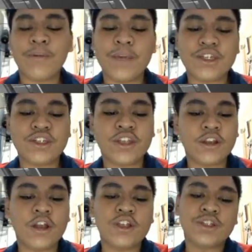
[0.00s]
Information
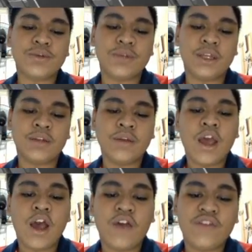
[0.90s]
Technology student
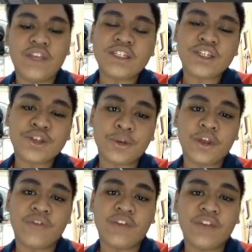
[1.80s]
of the
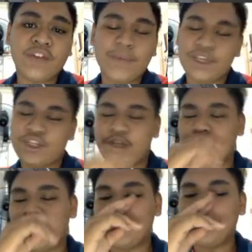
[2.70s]
Institute of
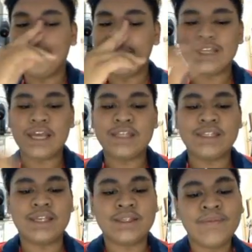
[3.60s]
Information and Computing
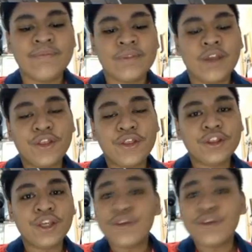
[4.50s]
Sciences
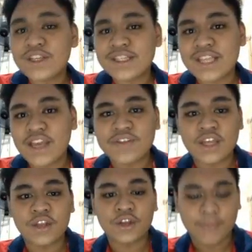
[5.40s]
under the University
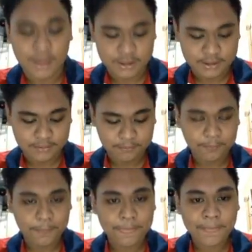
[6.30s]
of Santo Tomas.
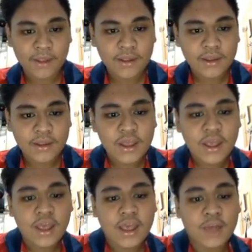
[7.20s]

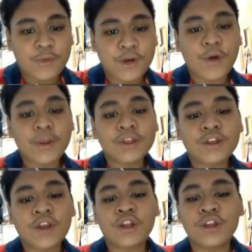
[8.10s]
And we're
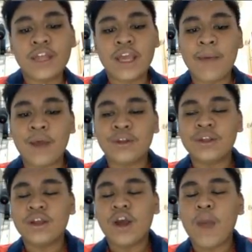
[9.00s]
going to talk today
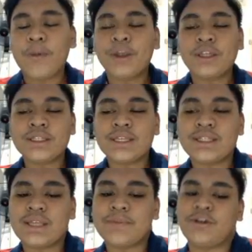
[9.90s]
about operating
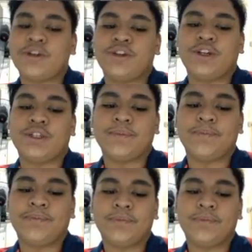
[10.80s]
system structures.